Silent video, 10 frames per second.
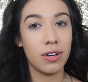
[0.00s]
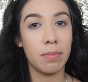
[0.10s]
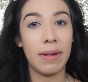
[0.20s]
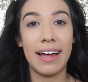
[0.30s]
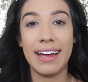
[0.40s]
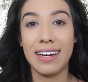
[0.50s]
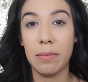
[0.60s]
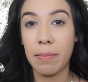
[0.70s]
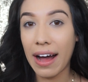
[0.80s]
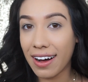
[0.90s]
you apply
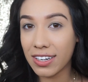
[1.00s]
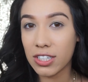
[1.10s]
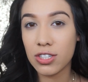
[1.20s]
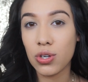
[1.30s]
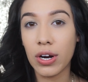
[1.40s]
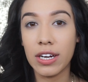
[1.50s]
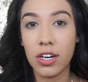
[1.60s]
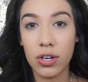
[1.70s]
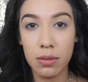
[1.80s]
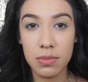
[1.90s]
any powders or
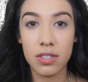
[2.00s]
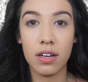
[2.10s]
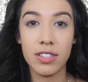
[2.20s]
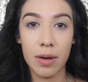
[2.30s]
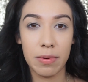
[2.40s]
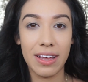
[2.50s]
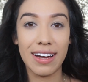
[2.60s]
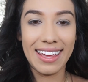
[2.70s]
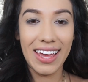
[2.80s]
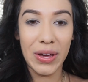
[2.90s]
any creams on top of
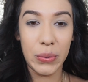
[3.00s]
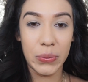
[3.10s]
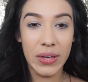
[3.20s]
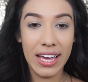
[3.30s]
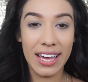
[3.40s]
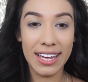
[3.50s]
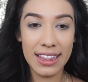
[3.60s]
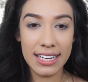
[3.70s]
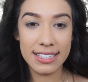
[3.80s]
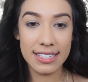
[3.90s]
that. Okay,
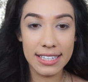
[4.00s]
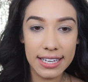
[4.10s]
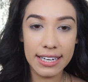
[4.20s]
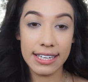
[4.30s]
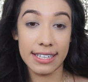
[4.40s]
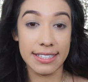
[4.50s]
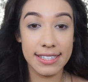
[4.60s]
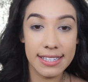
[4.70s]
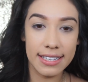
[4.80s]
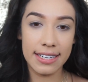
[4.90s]
let's get it,
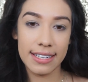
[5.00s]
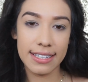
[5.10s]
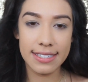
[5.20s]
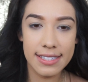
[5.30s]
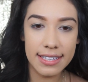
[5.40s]
let's get it, let's